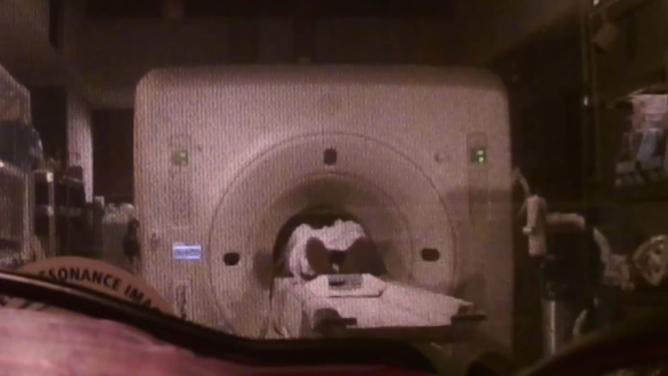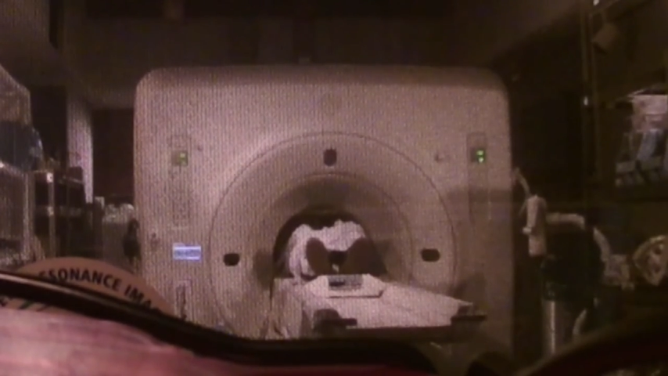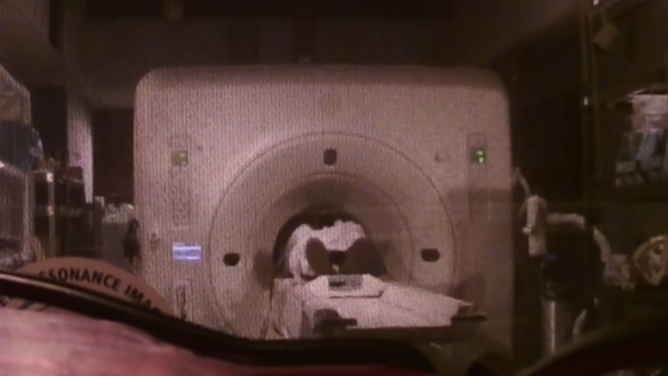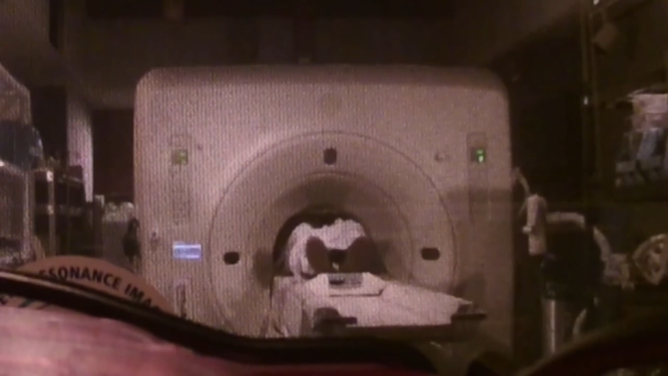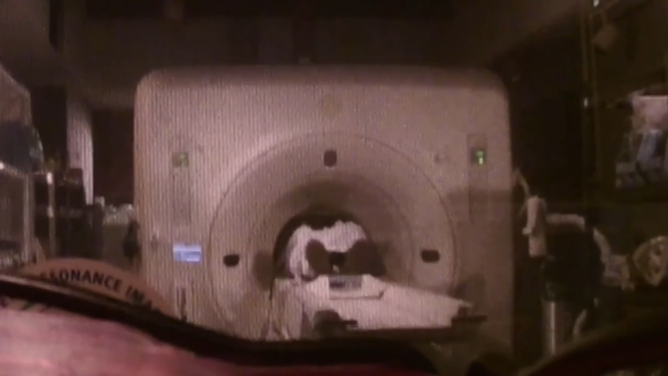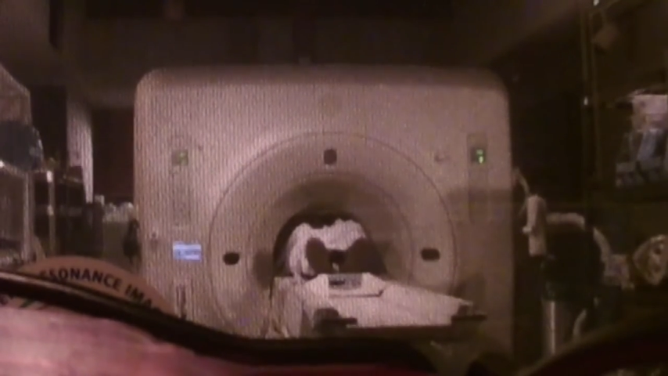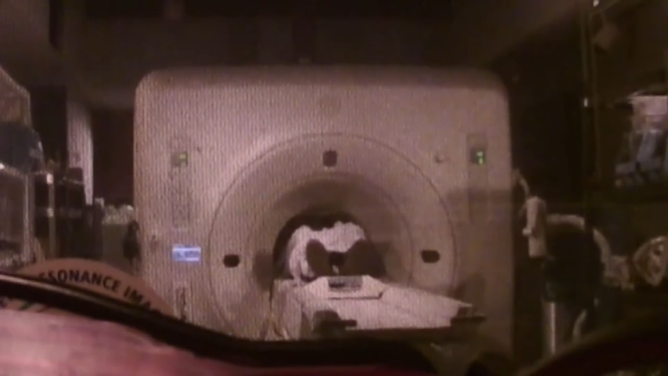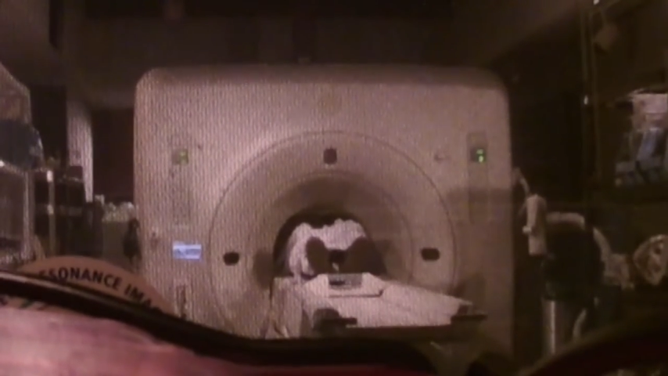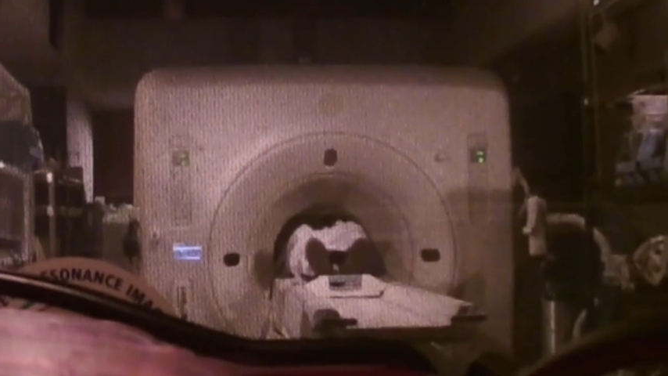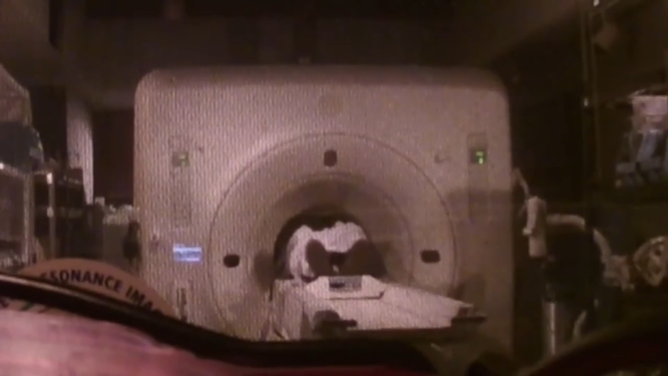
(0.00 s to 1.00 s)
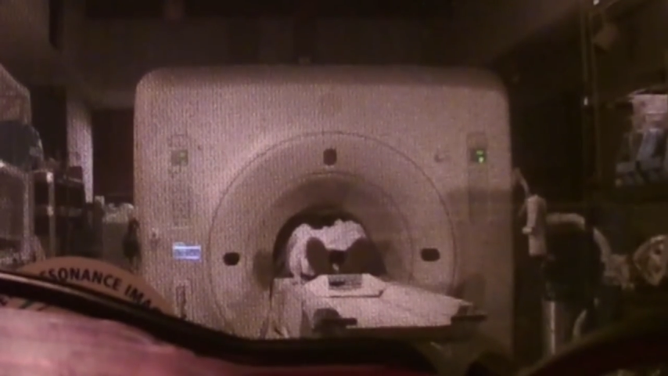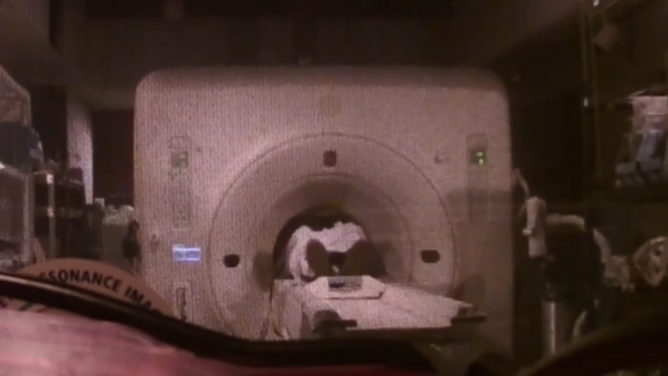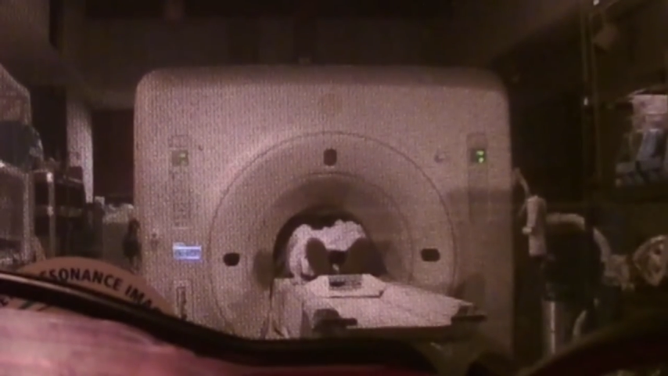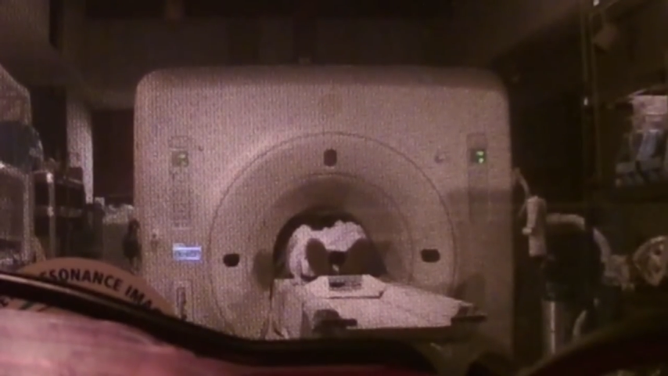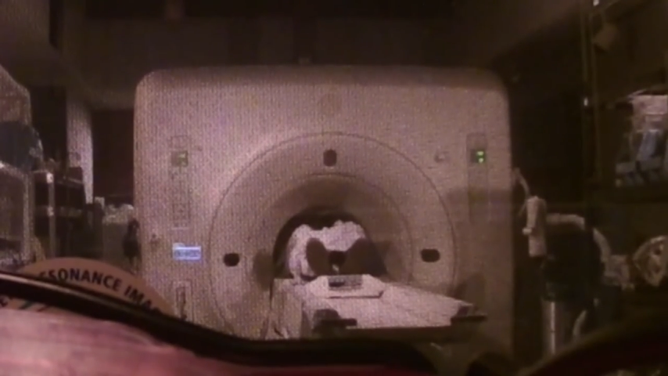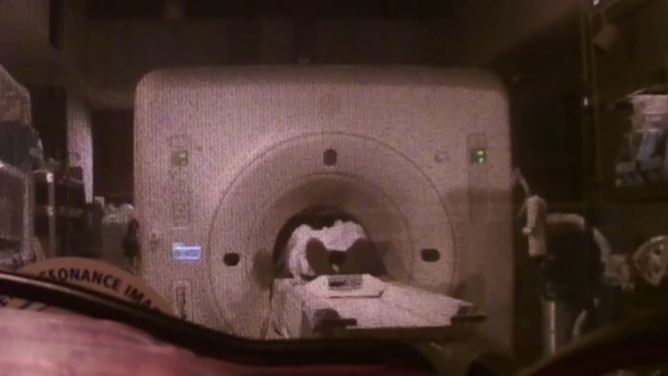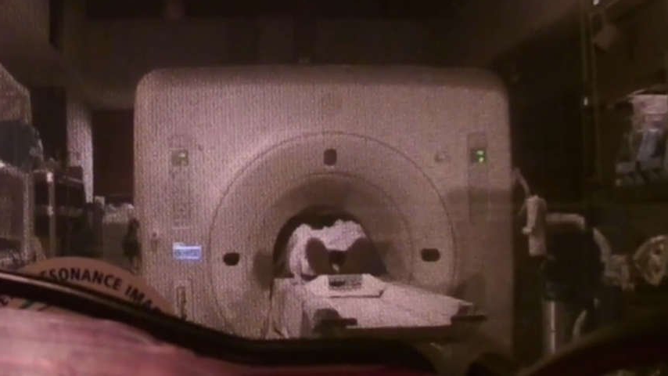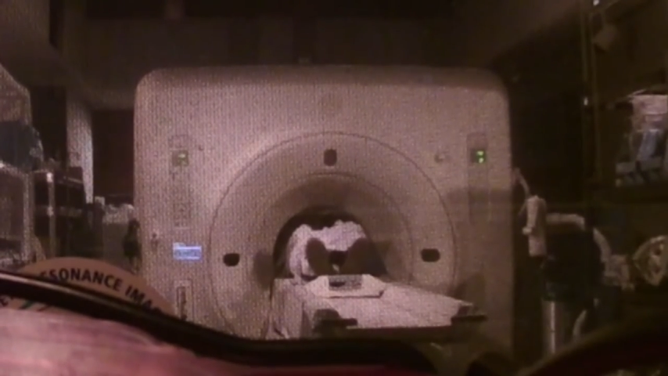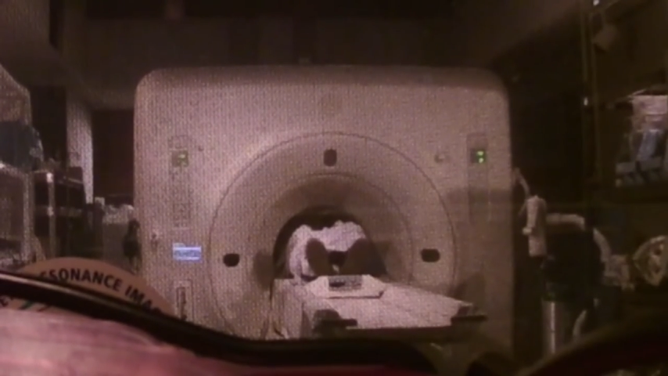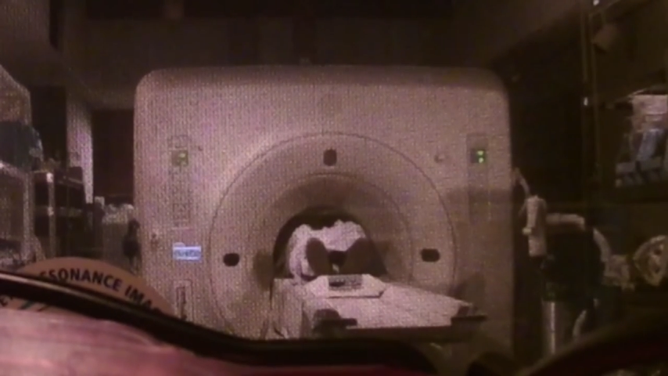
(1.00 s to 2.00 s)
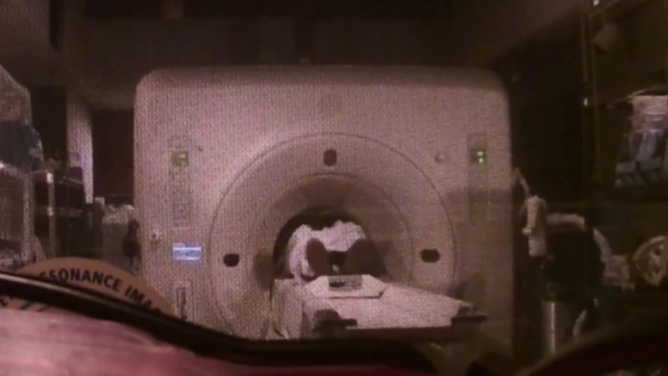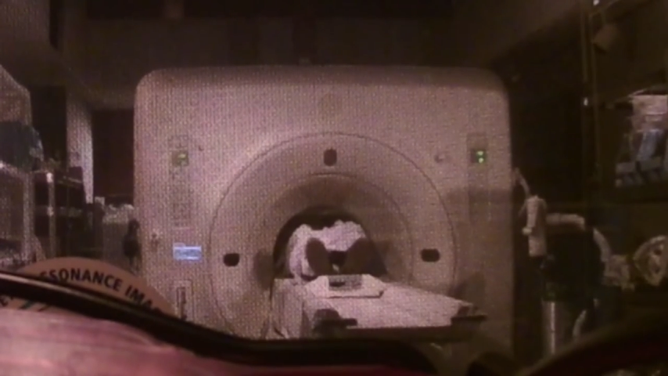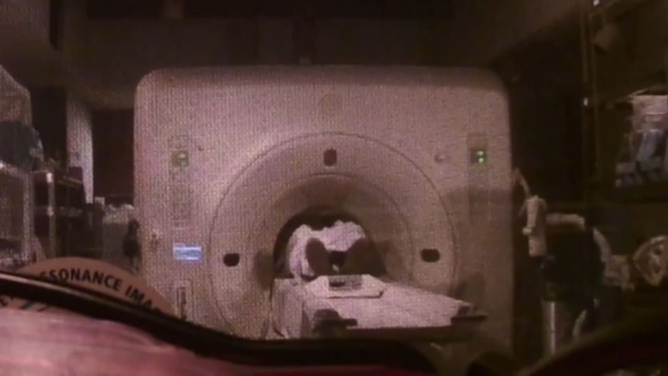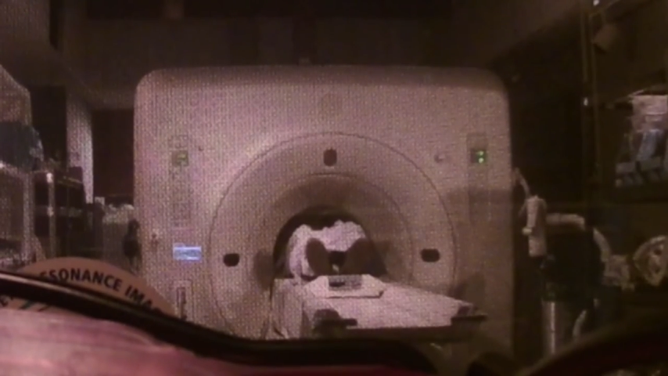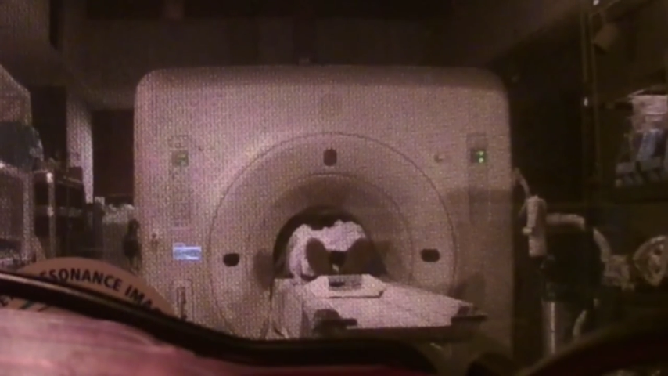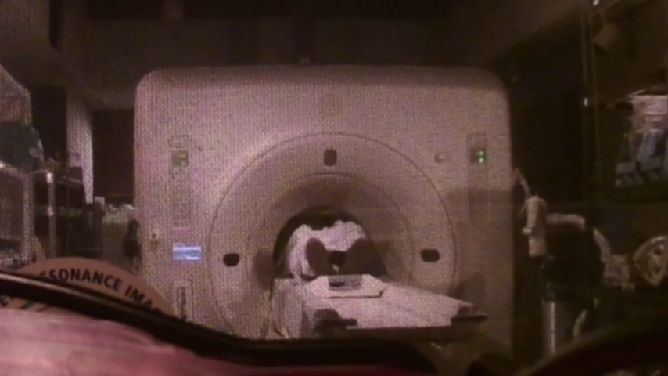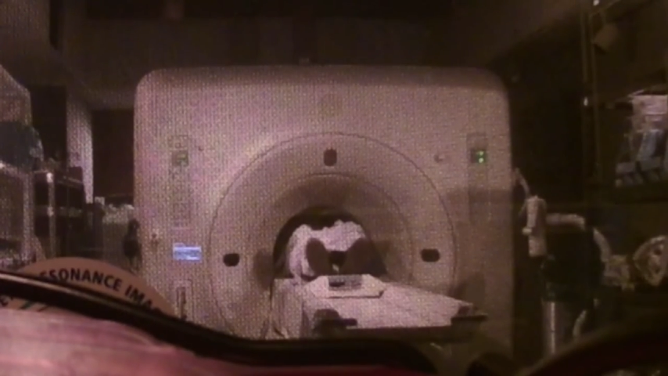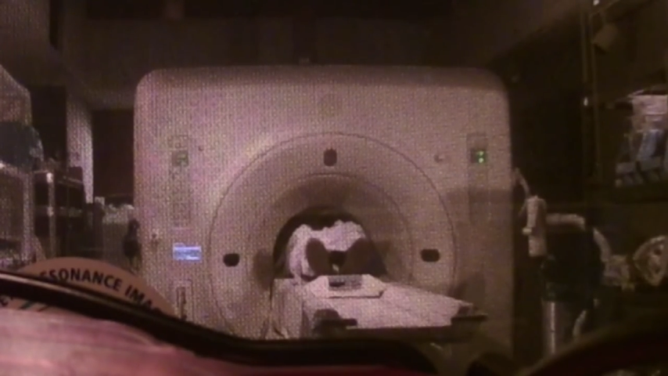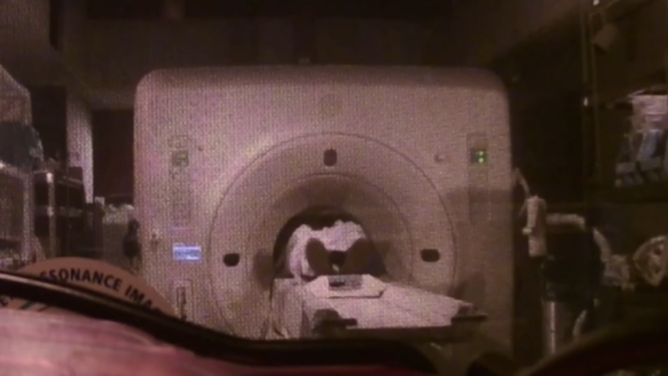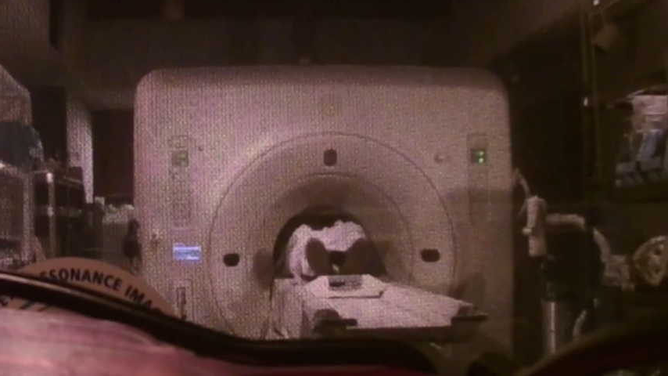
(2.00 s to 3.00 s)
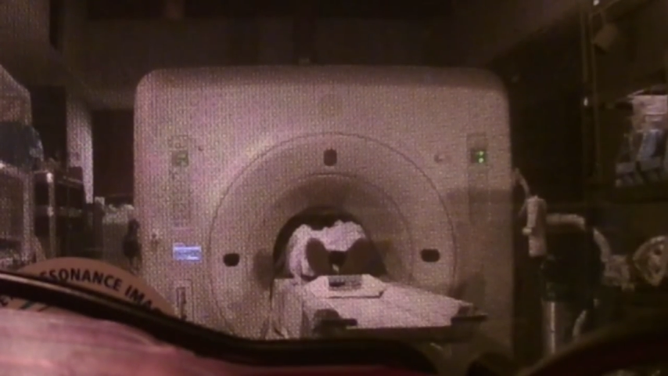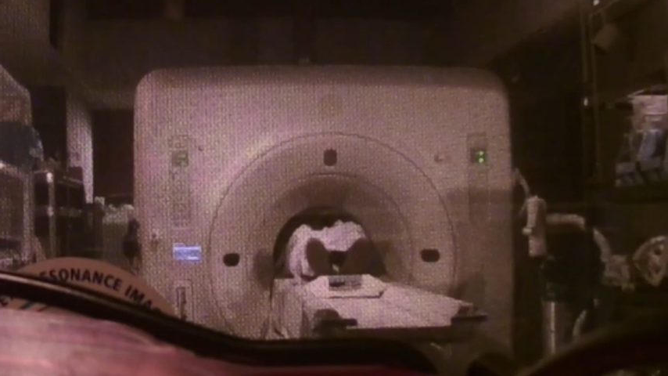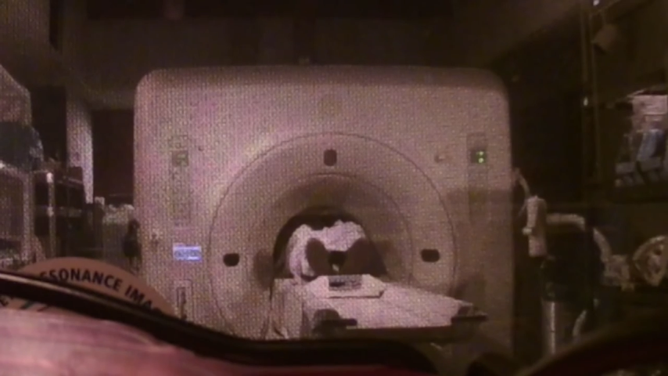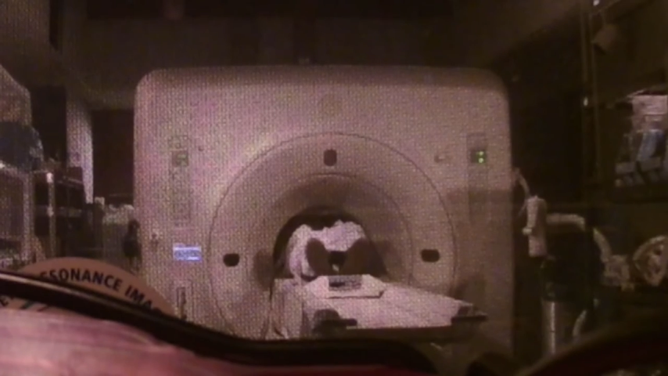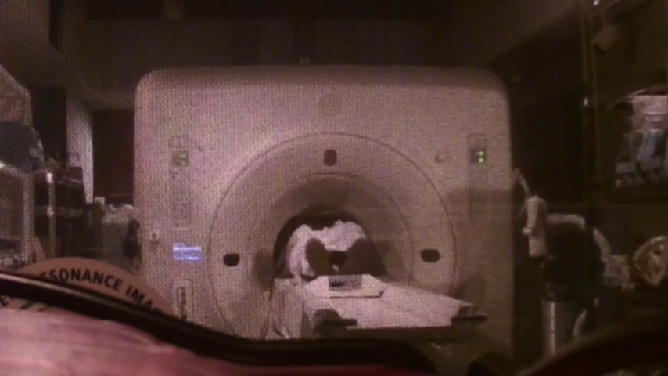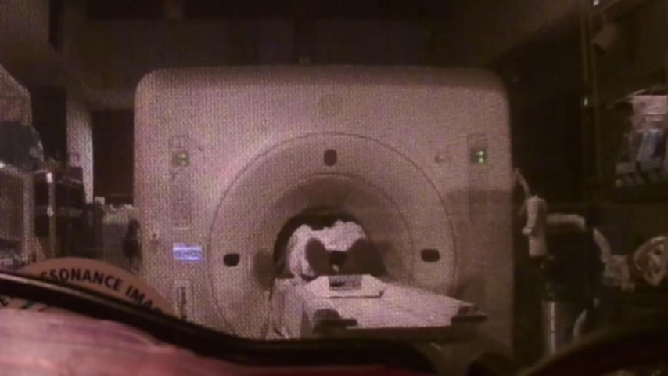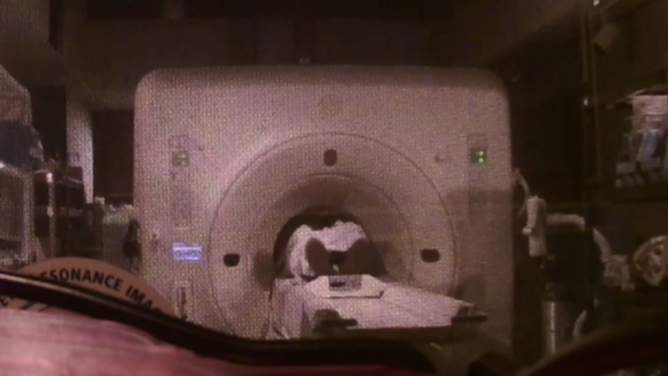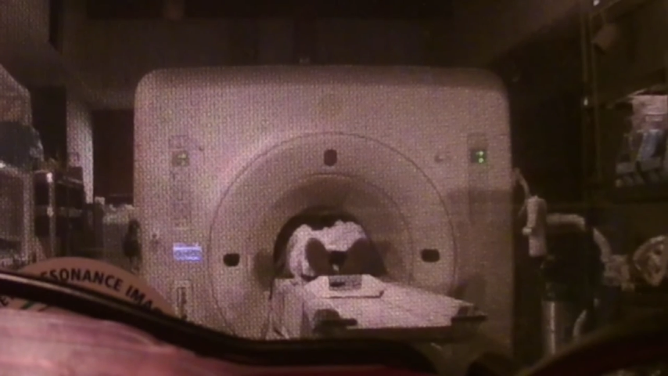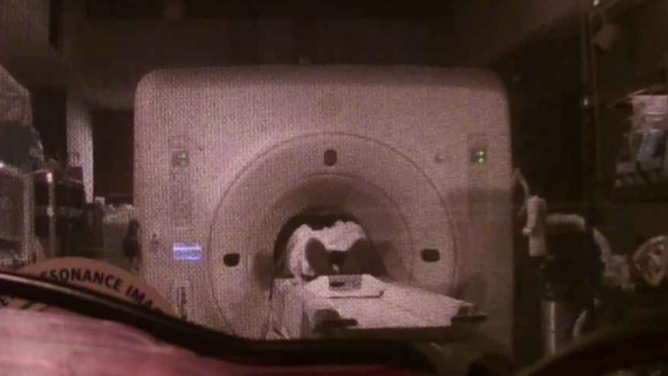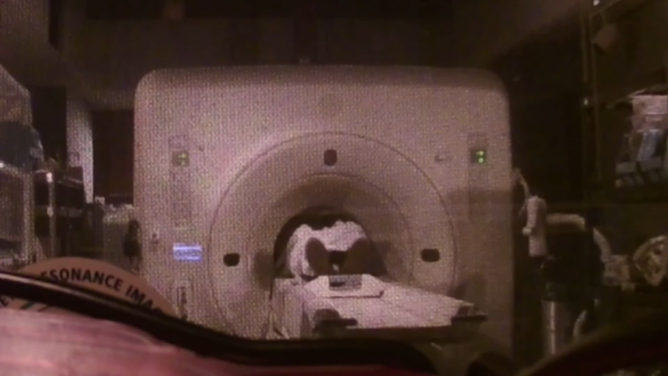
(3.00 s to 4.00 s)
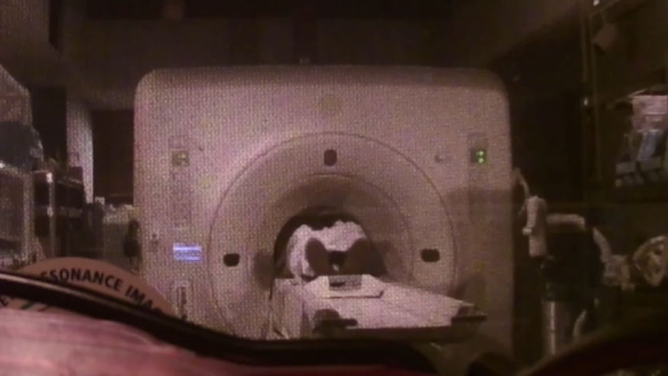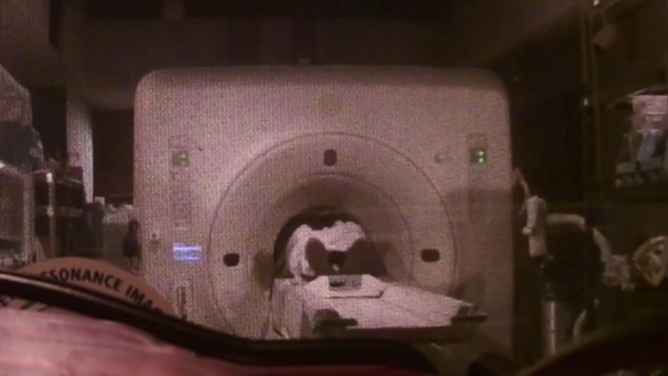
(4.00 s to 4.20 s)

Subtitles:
(no speaker visible)